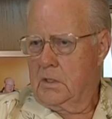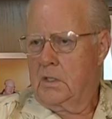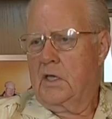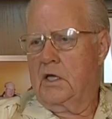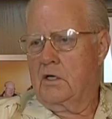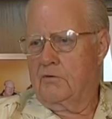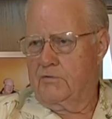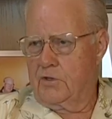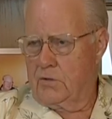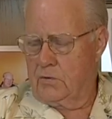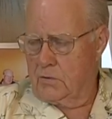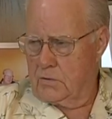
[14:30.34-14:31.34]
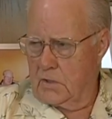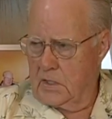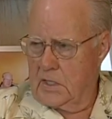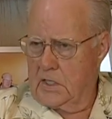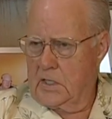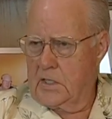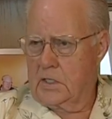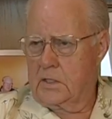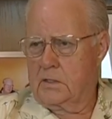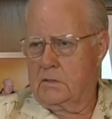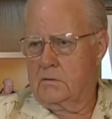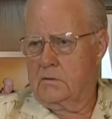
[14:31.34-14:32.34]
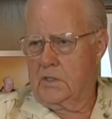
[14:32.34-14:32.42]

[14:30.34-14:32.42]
Interviewed, and